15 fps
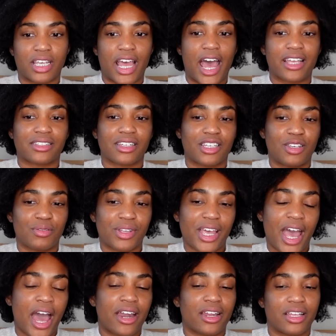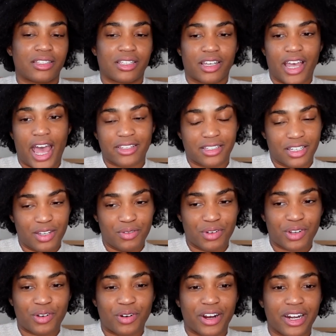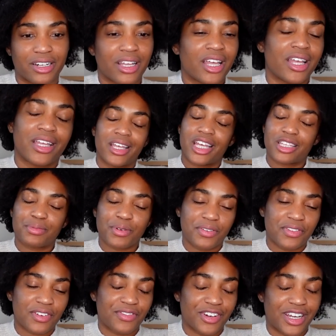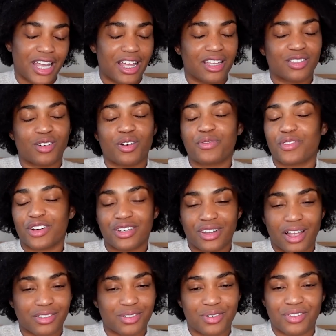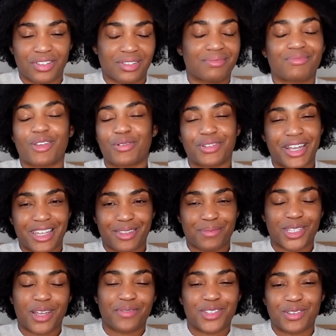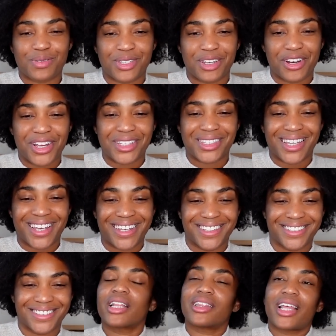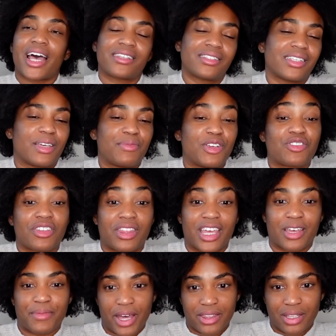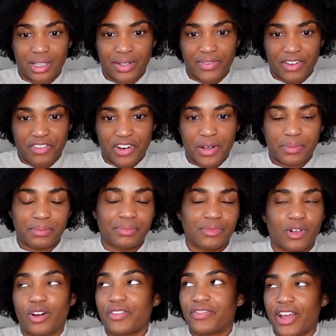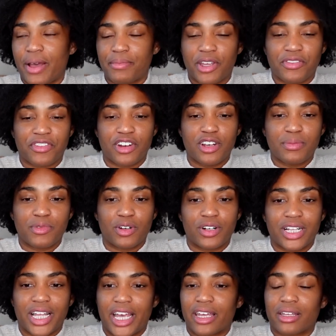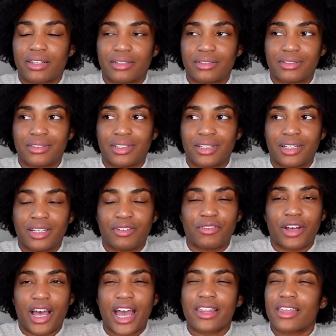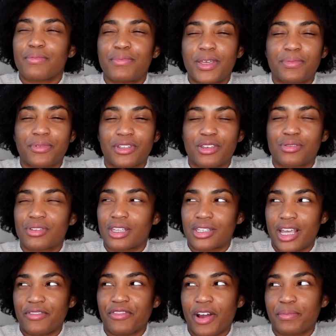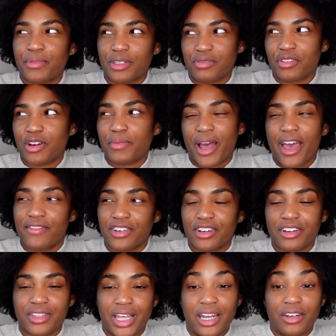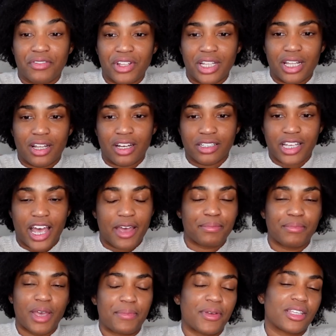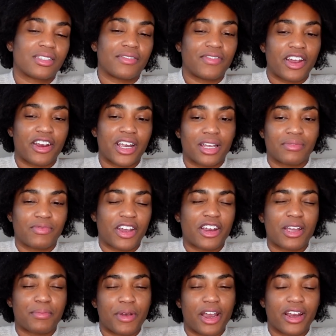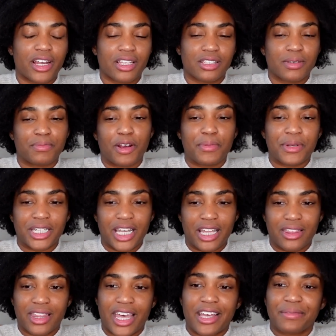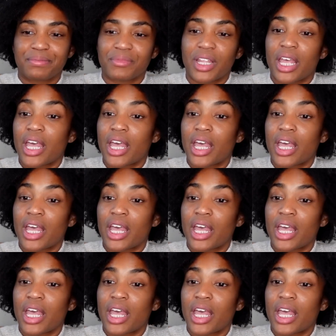It has a cute cat, it has a unicorn. It's perfect for kids or for adults who just don't take themselves too seriously. Lastly, we should think about the living room or family room, or like, I think people used to say rumpus room. I haven't heard that in a really long time. Maybe it's a very, very American suburban kid thing.